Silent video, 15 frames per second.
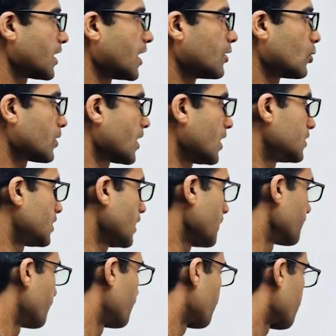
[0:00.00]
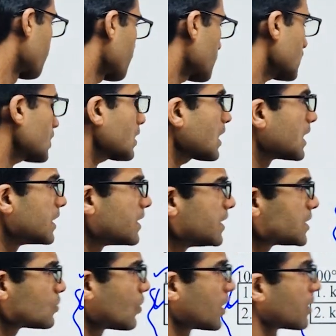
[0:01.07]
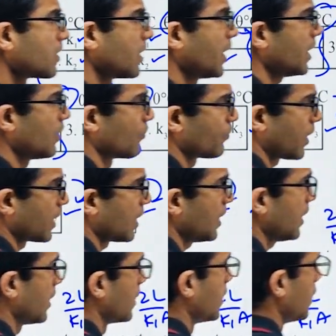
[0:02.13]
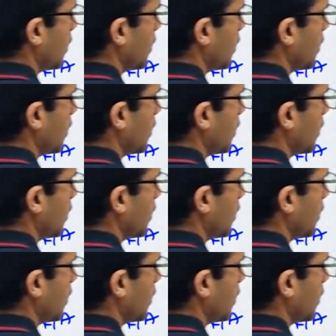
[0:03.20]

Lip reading: K2, K3 in this one, and finally